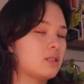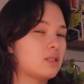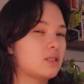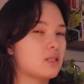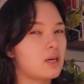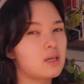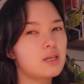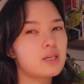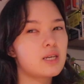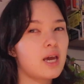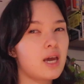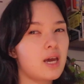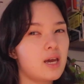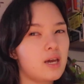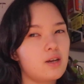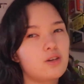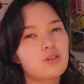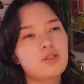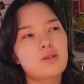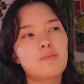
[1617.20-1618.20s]

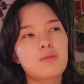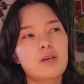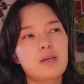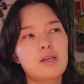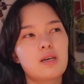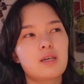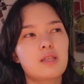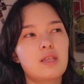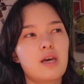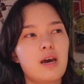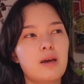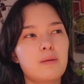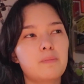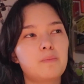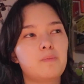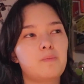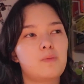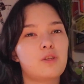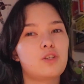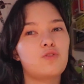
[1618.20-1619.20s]
Sunday or something like
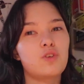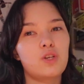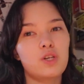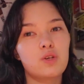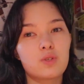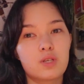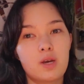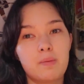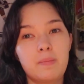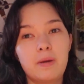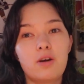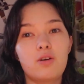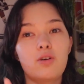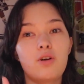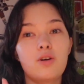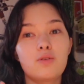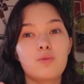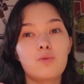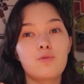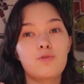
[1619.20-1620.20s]
that. This video is coming out
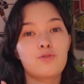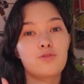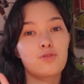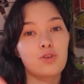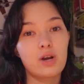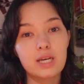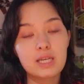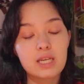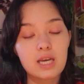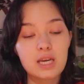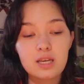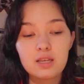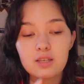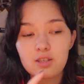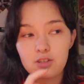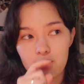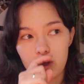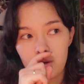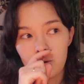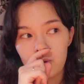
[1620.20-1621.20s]
on Friday,
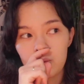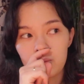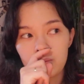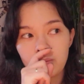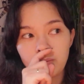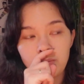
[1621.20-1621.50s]
so